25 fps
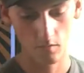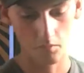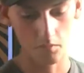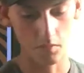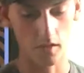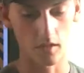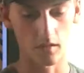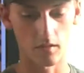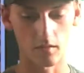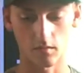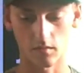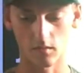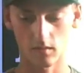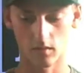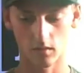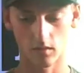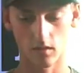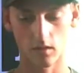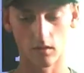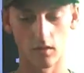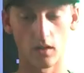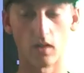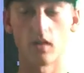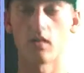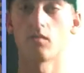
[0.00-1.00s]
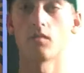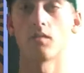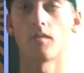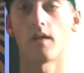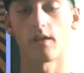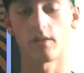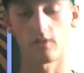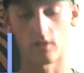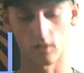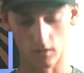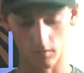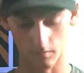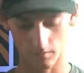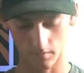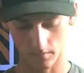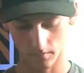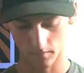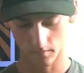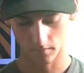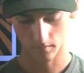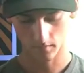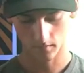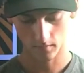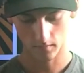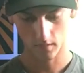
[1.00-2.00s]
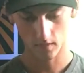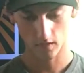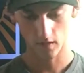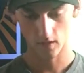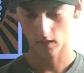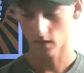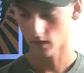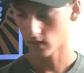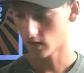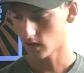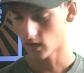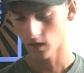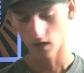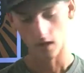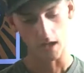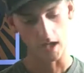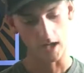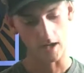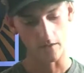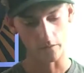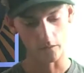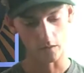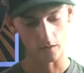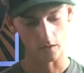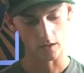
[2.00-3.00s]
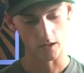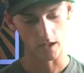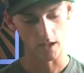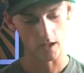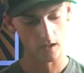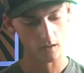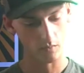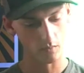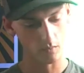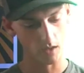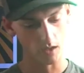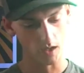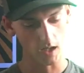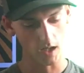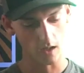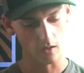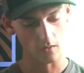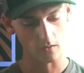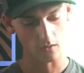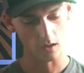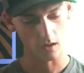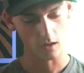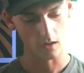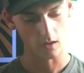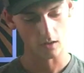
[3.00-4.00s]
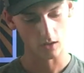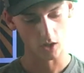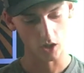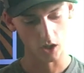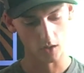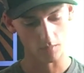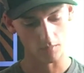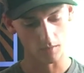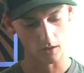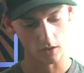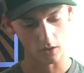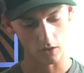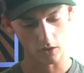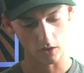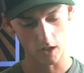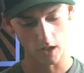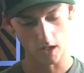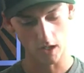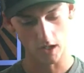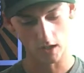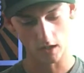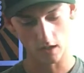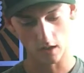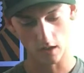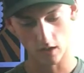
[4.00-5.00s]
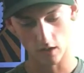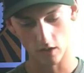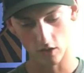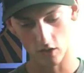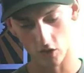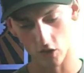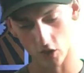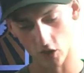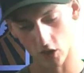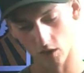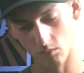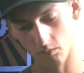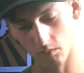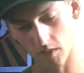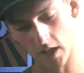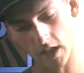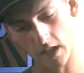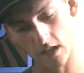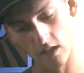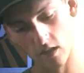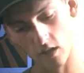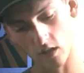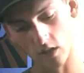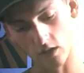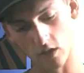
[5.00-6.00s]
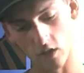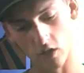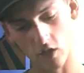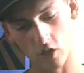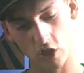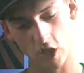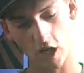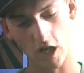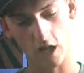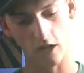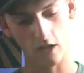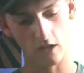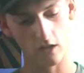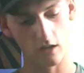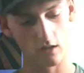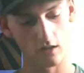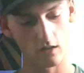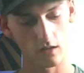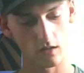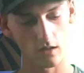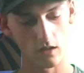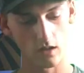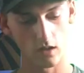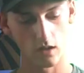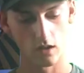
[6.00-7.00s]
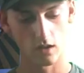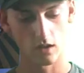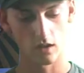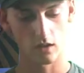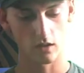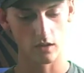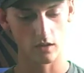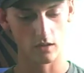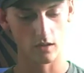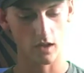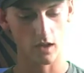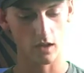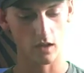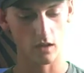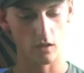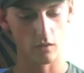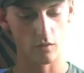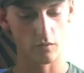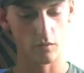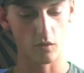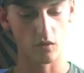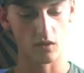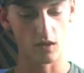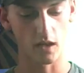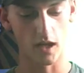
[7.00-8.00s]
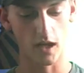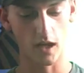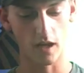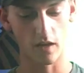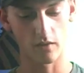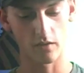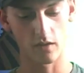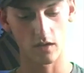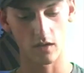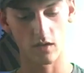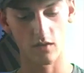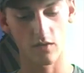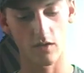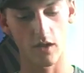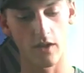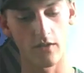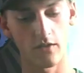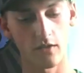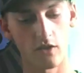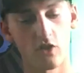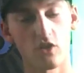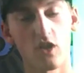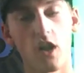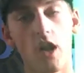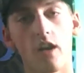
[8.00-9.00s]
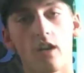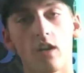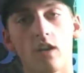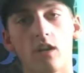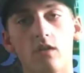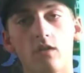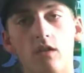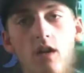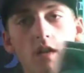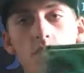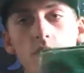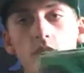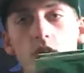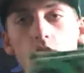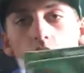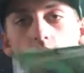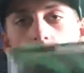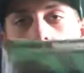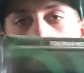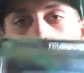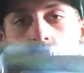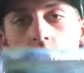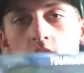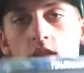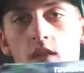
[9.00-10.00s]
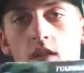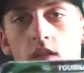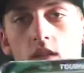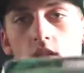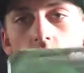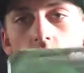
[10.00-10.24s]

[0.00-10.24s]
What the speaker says: But who knows, we might throw them. After that, we have this tournament grade jerk bait. It's called the Striker. Looks like a 4.5-inch, 5-inch striker, rainbow colored.